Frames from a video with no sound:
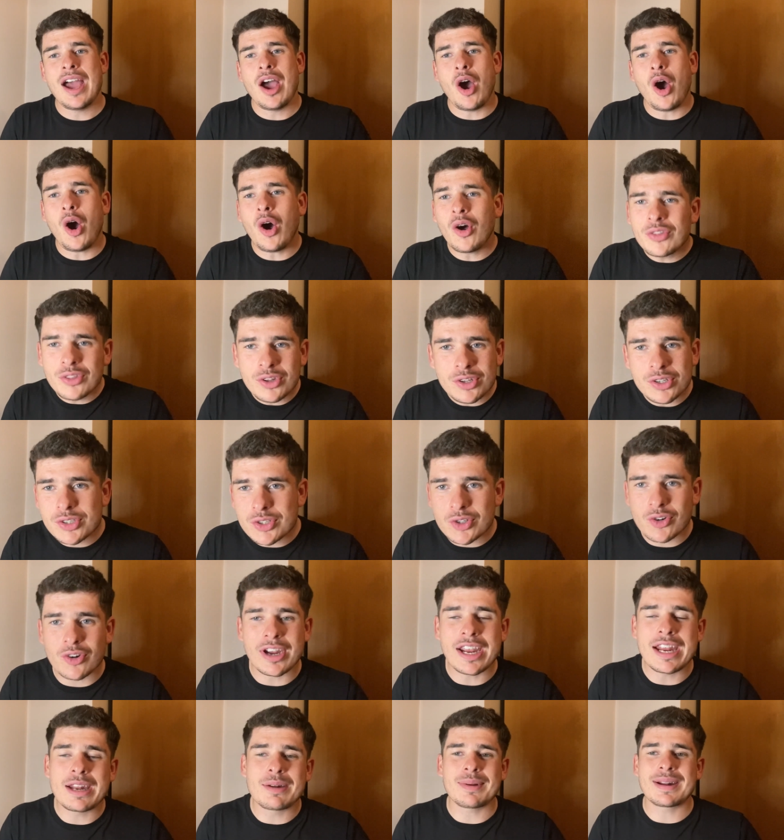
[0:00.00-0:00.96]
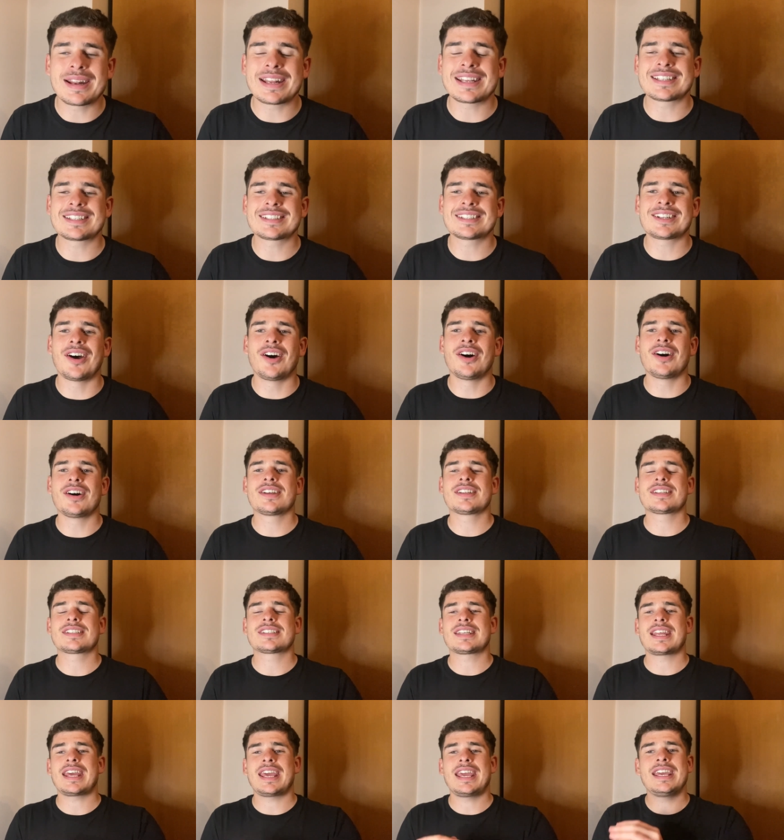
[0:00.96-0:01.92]
on the screen when it
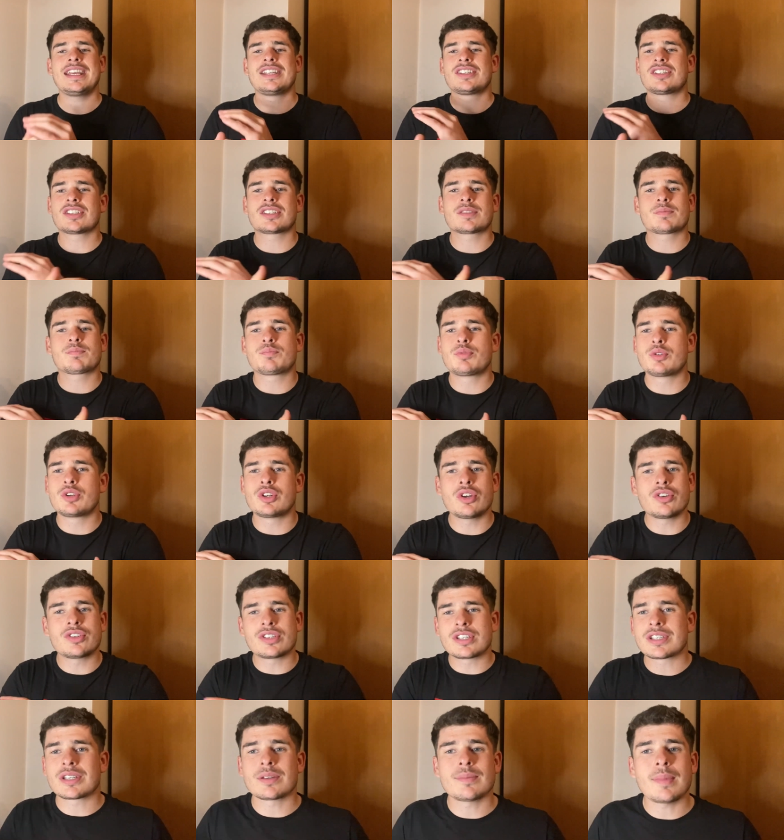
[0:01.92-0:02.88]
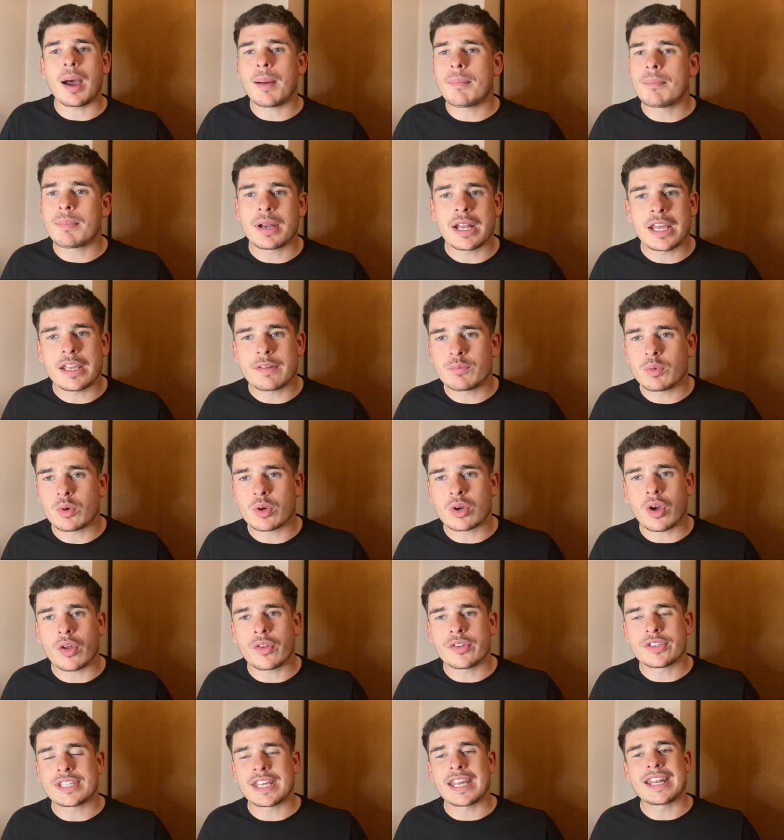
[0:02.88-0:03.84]
starts, he just produces some unbelievable
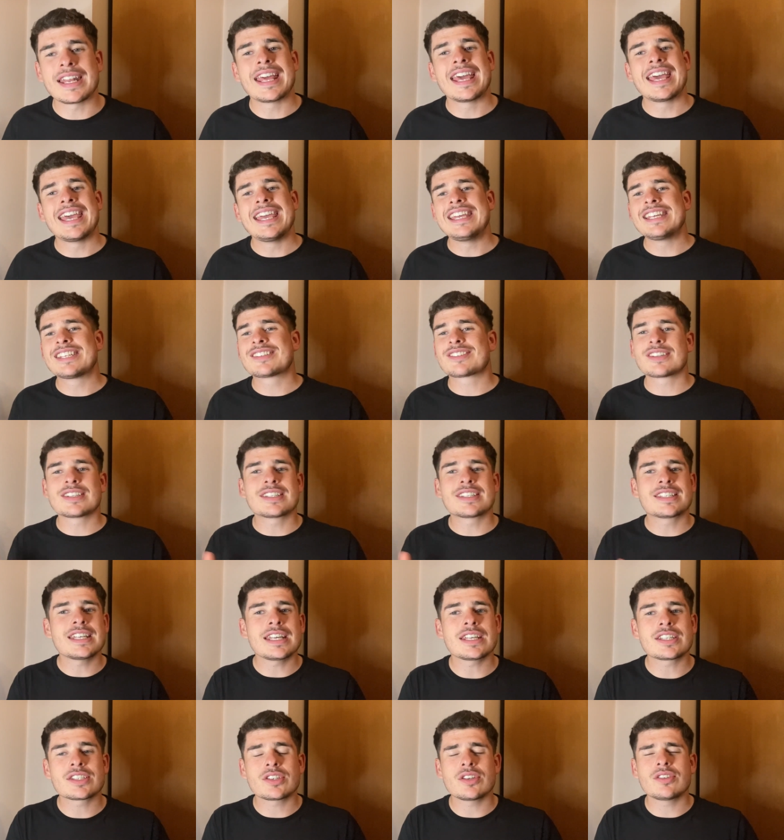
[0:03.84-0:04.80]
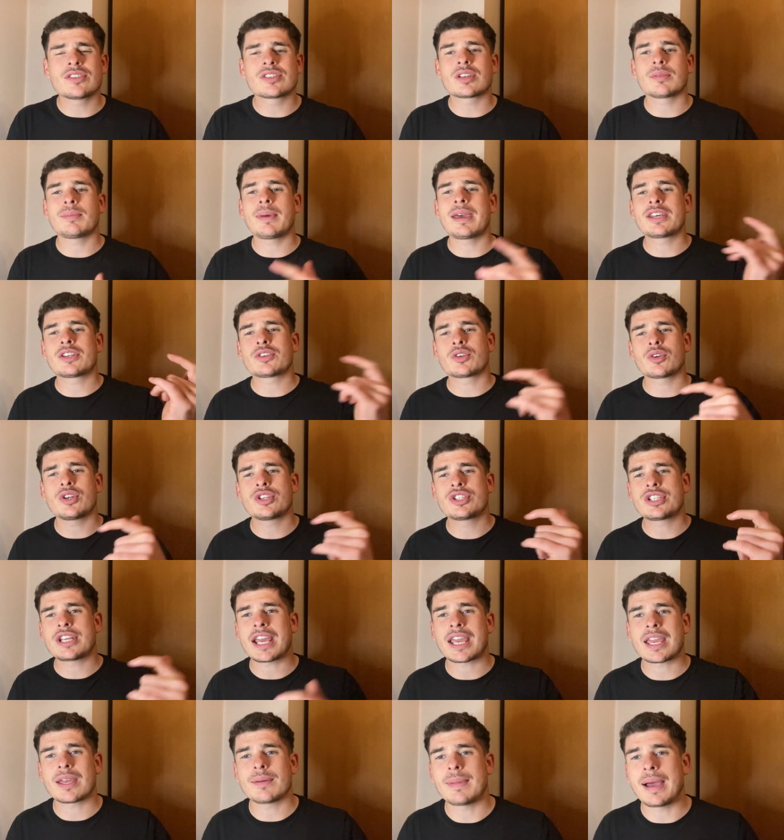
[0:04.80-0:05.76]
content. He's consistent, so make sure you
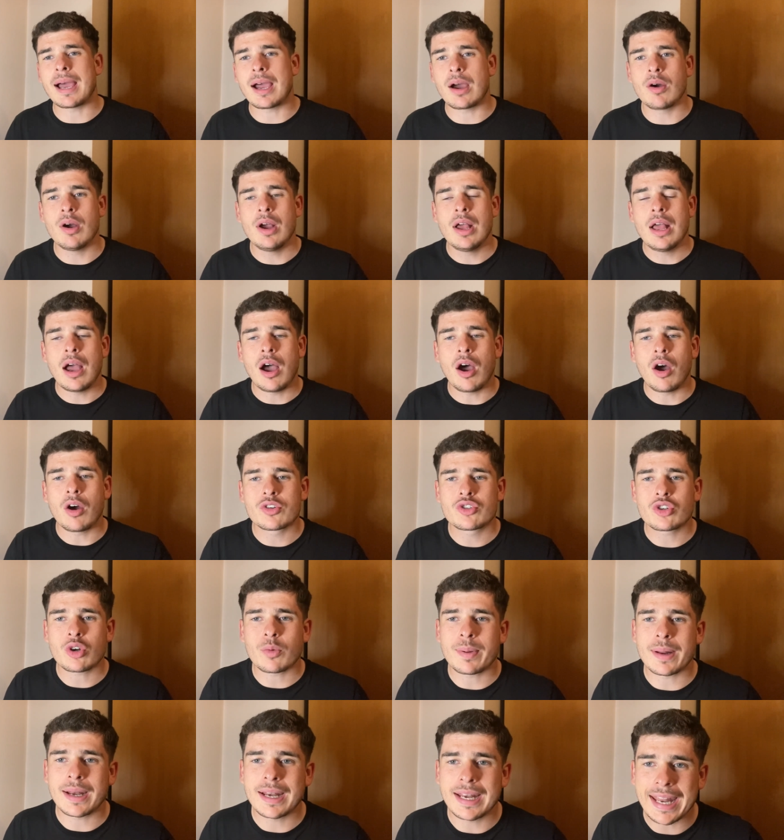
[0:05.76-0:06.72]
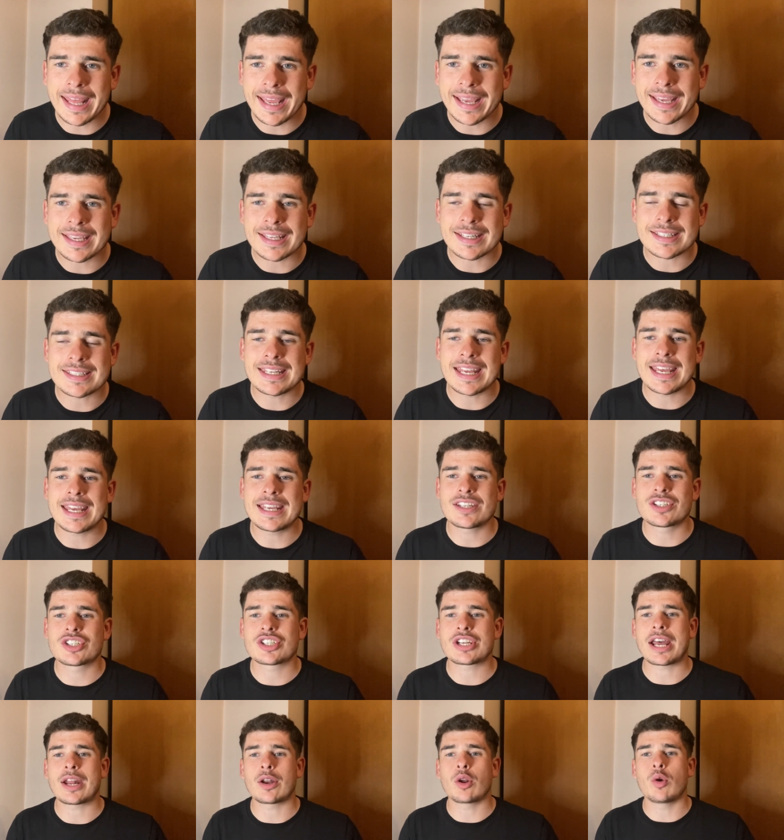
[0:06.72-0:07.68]
check him out. I'll drop a link to his
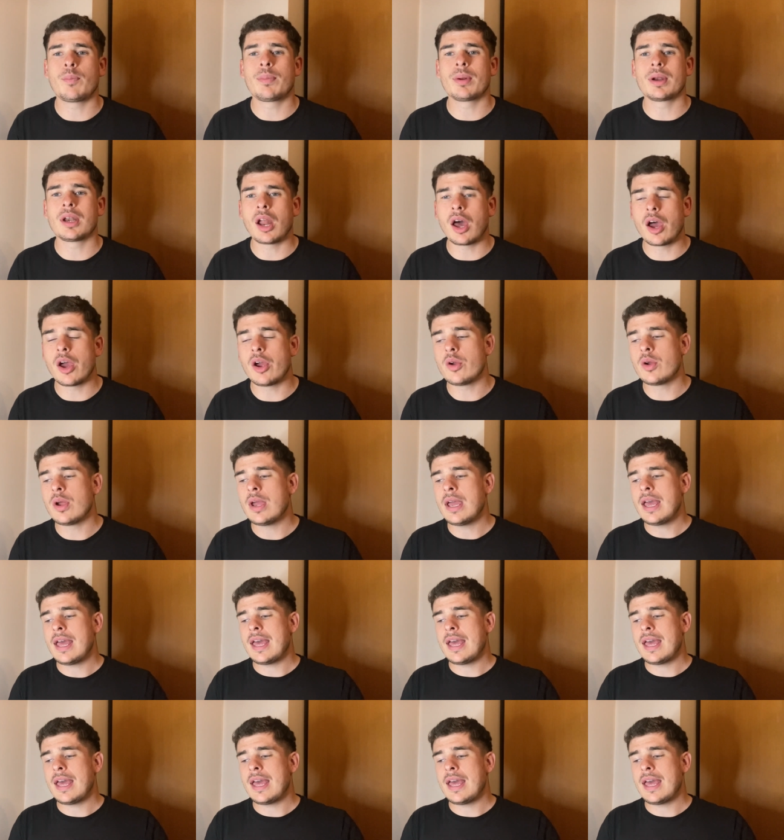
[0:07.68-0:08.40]
channel below.